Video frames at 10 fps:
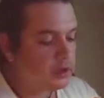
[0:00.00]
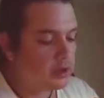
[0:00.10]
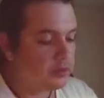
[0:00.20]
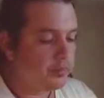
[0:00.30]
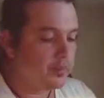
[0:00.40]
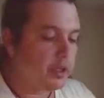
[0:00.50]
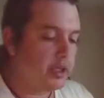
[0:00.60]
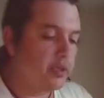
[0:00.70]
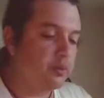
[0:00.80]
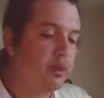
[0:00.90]
These little
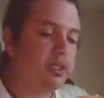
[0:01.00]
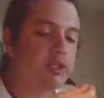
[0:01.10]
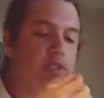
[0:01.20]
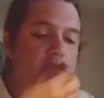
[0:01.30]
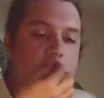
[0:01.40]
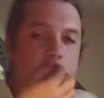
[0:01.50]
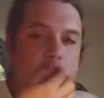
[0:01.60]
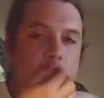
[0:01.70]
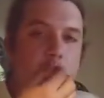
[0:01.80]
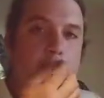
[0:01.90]
onion wedges.
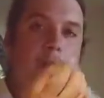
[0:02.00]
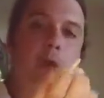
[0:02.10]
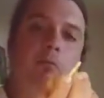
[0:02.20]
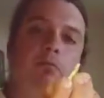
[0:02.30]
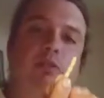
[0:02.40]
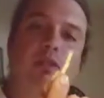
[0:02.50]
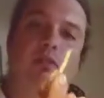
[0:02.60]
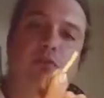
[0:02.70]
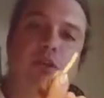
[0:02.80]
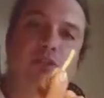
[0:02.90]

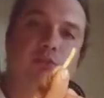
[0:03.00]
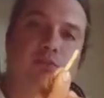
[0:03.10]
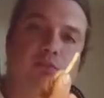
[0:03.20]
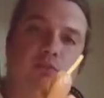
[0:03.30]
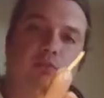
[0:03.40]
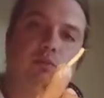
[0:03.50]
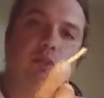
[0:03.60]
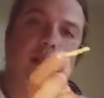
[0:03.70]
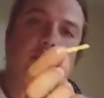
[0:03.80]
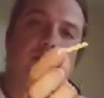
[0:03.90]
Like the French,
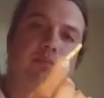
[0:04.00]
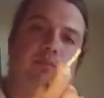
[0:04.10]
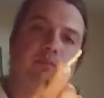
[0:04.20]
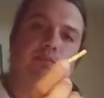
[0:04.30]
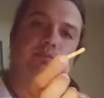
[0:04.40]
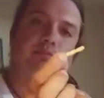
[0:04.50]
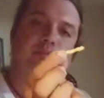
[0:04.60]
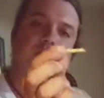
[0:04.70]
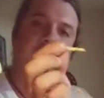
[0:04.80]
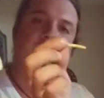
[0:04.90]

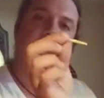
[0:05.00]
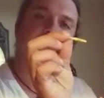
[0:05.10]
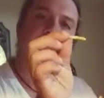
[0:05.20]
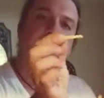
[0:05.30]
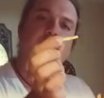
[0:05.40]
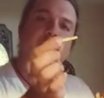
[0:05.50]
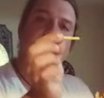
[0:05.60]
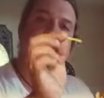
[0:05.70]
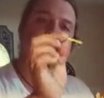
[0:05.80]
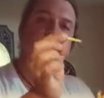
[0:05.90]
like that
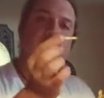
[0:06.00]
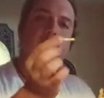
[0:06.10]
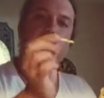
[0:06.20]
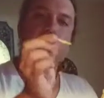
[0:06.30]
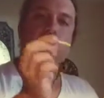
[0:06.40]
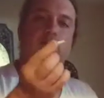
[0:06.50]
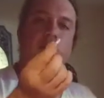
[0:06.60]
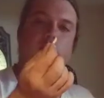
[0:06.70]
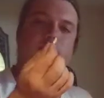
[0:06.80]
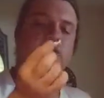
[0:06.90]
French
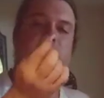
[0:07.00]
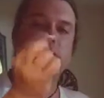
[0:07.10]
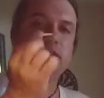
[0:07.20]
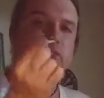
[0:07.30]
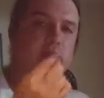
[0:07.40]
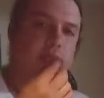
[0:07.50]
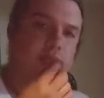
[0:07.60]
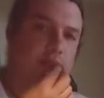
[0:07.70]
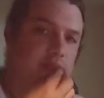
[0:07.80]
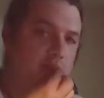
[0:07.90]
roasted onions
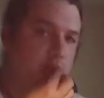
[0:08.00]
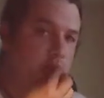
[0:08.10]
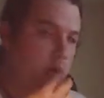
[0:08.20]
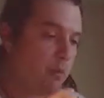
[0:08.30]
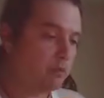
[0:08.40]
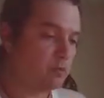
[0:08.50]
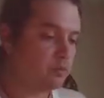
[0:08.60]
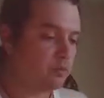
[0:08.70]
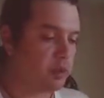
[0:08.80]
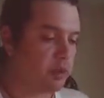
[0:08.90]
or whatever.
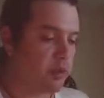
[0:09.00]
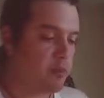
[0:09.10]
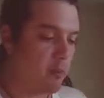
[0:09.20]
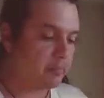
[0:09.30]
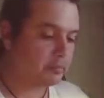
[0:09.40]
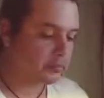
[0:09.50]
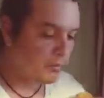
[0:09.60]
Really good.